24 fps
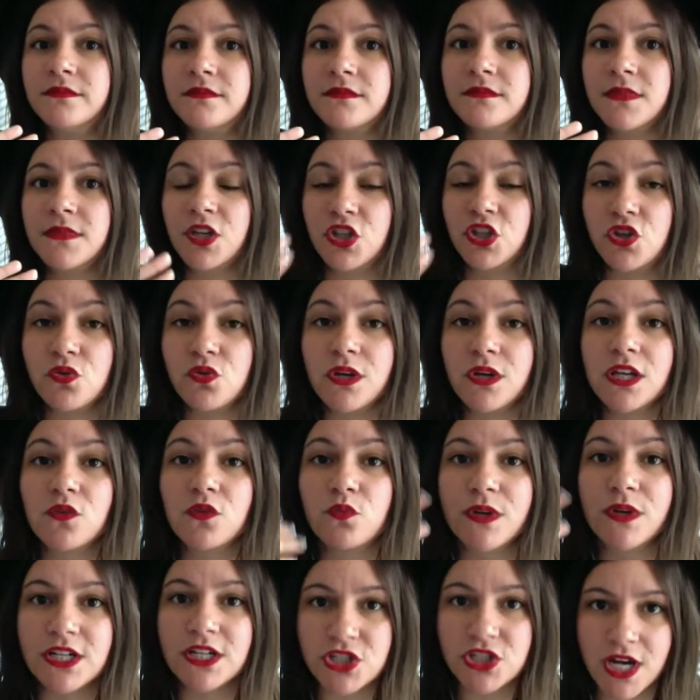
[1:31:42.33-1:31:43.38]
you can
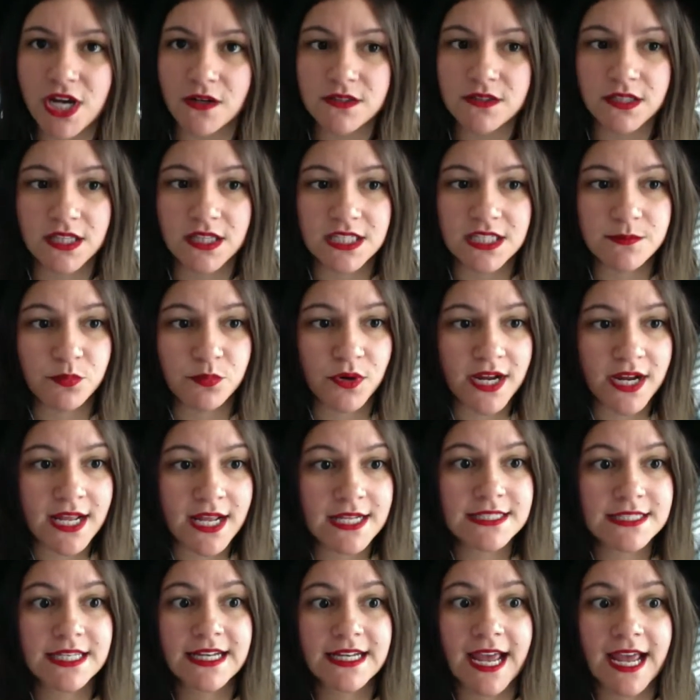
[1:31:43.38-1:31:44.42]
reach out to these
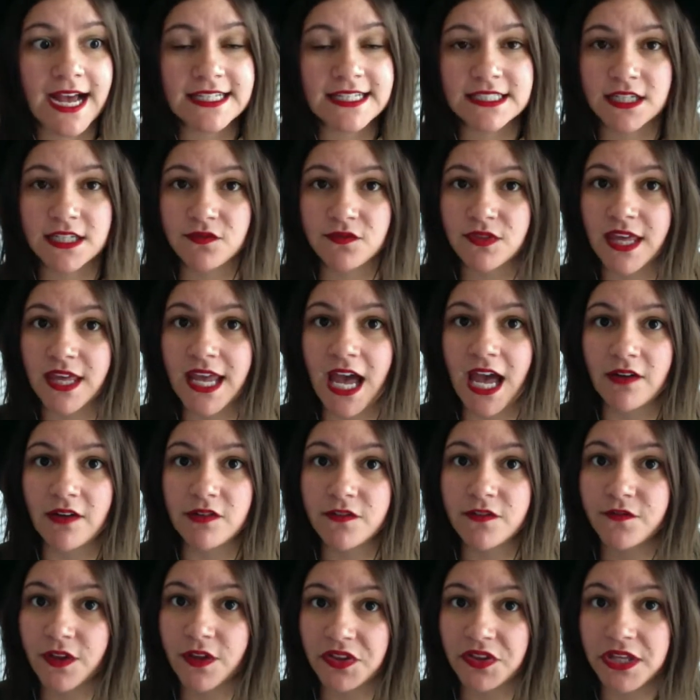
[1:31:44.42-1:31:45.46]
brands and ask if they have
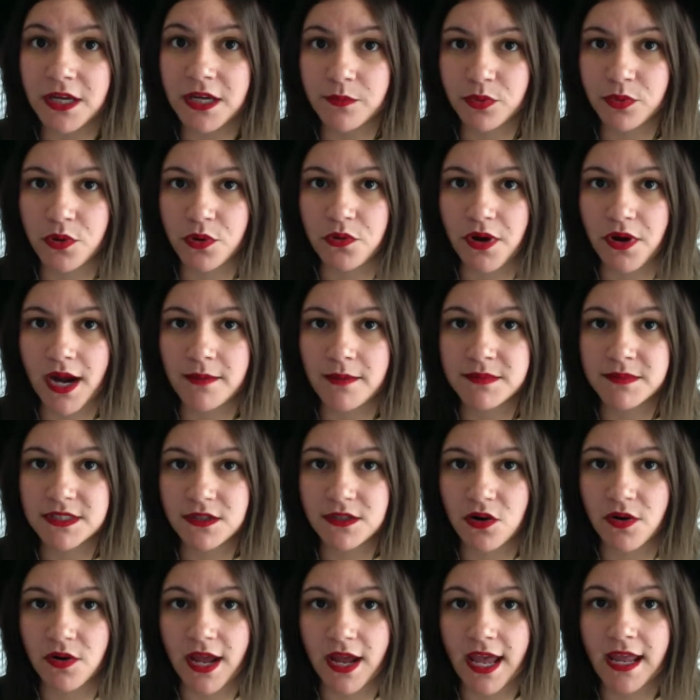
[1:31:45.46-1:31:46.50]
affiliate programs,
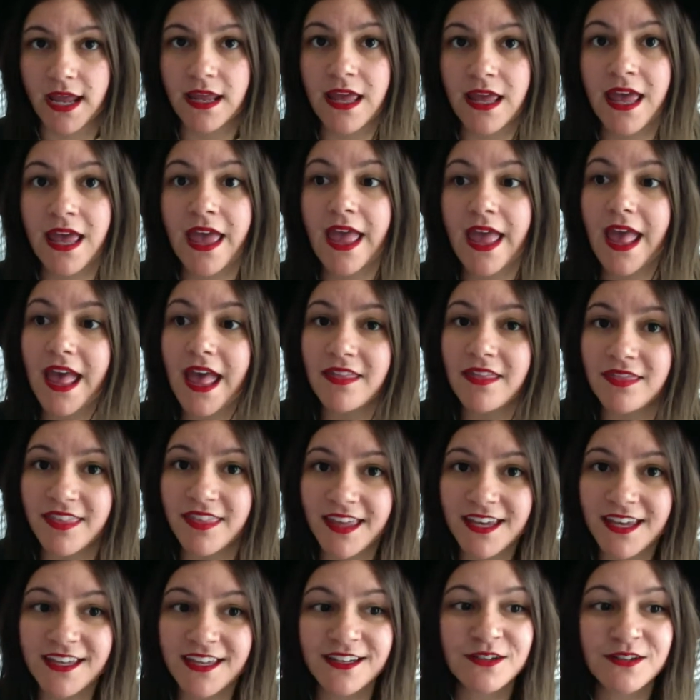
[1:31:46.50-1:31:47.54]
okay? And
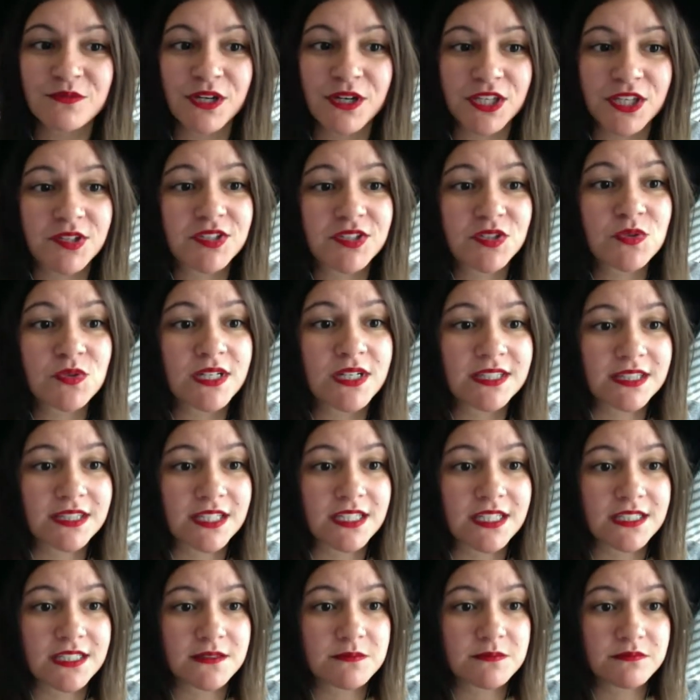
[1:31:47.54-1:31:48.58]
then what you do at
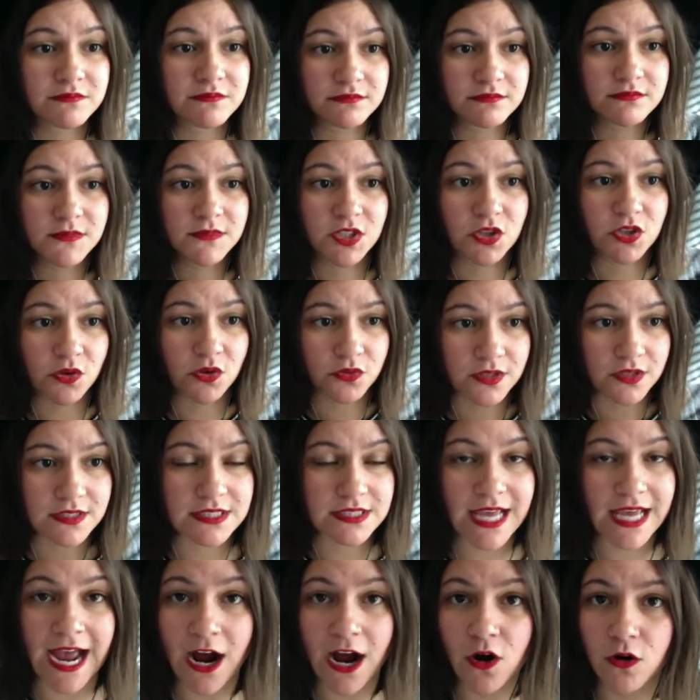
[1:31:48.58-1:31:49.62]
these you know these
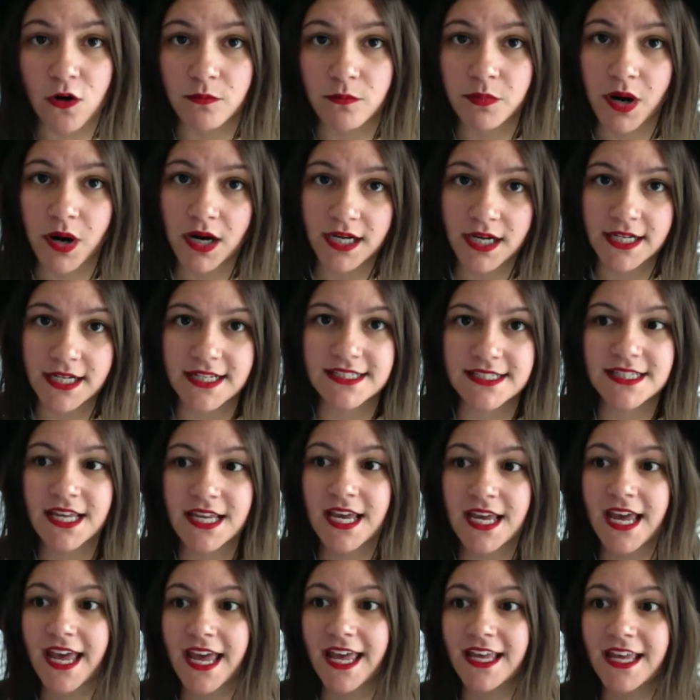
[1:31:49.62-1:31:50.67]
at home parties
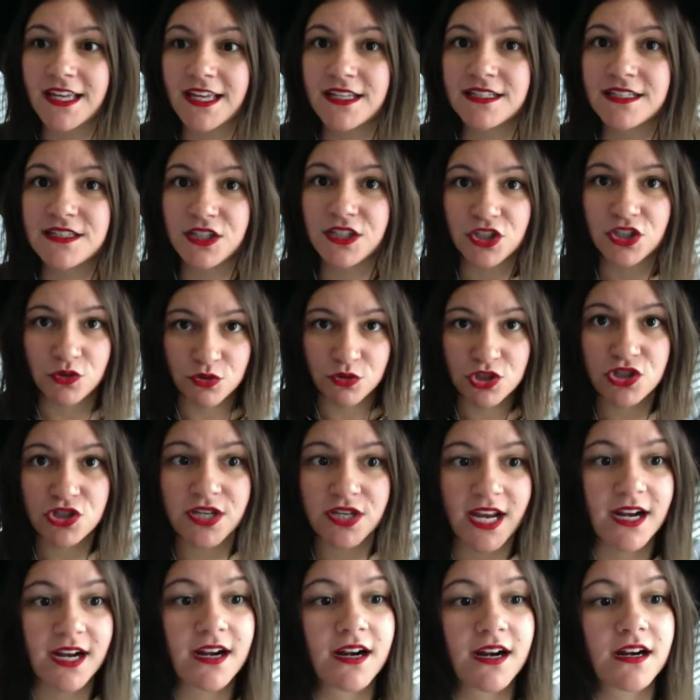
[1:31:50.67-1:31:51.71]
is you
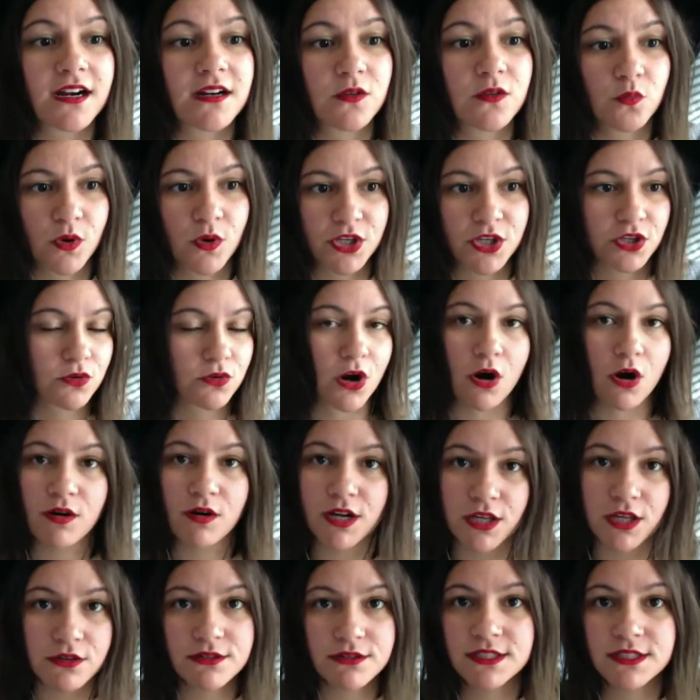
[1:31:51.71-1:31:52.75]
share what you're already
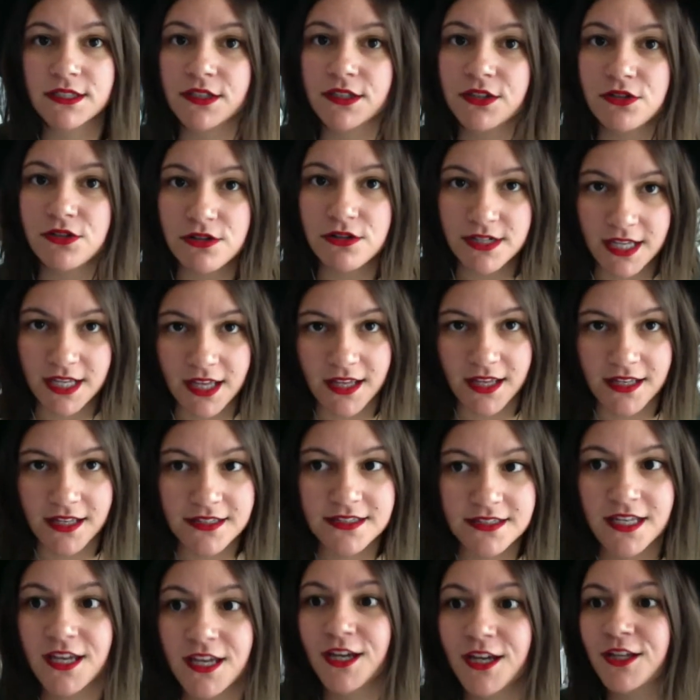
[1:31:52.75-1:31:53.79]
using in your kit
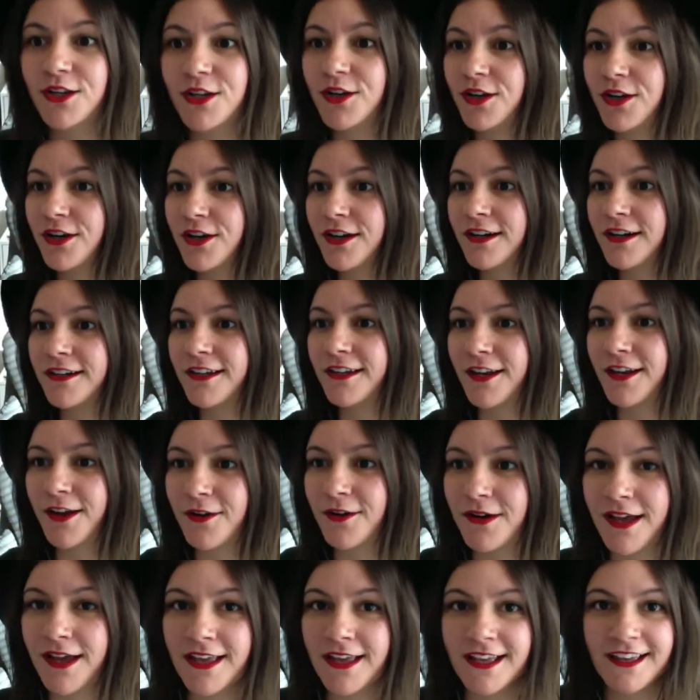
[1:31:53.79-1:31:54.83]
you're you know
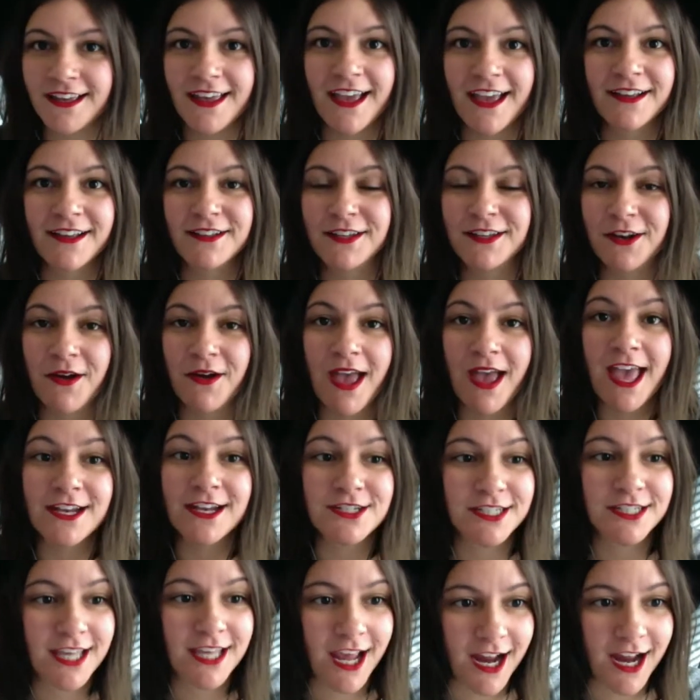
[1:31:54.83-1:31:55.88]
e you know
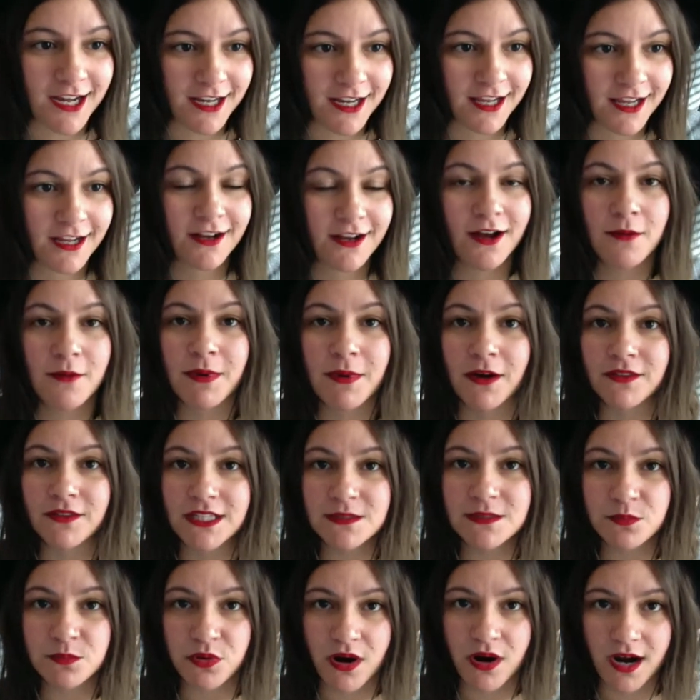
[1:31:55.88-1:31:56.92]
educating about these
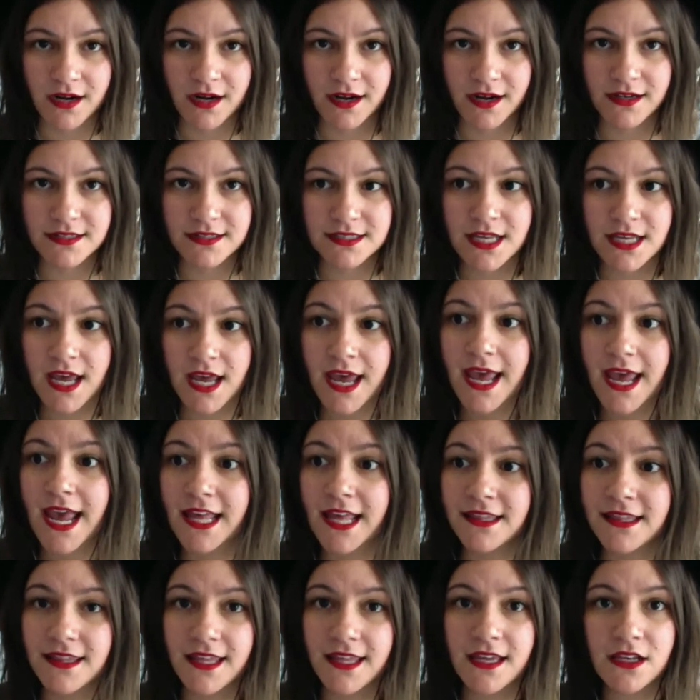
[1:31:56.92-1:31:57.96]
products
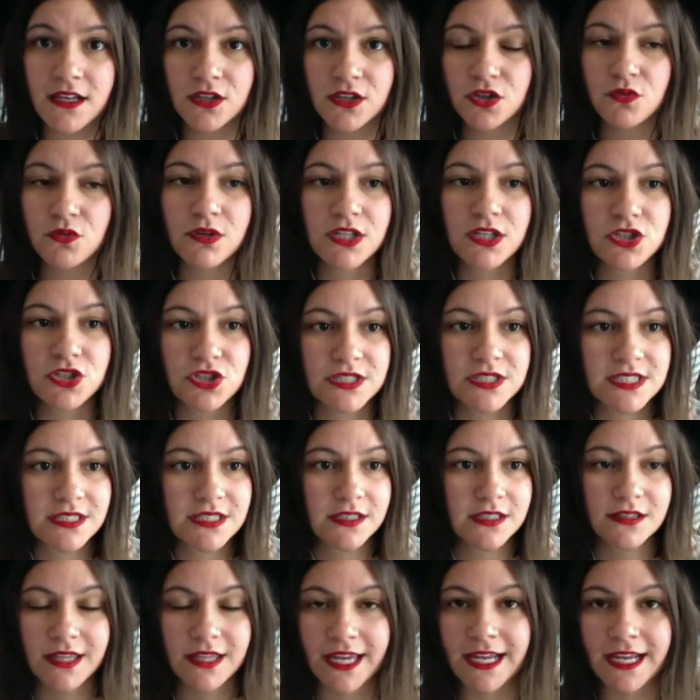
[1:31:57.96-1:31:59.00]
and then you can just
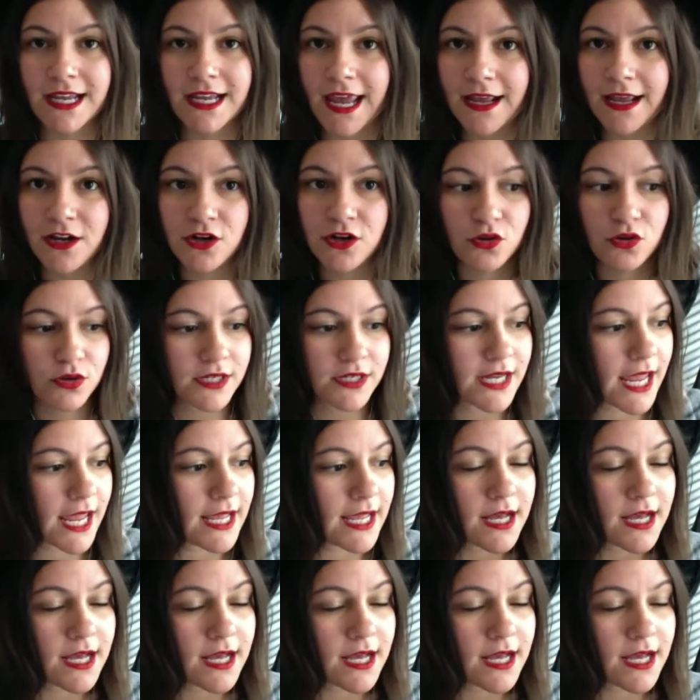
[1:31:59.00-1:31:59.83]
like create a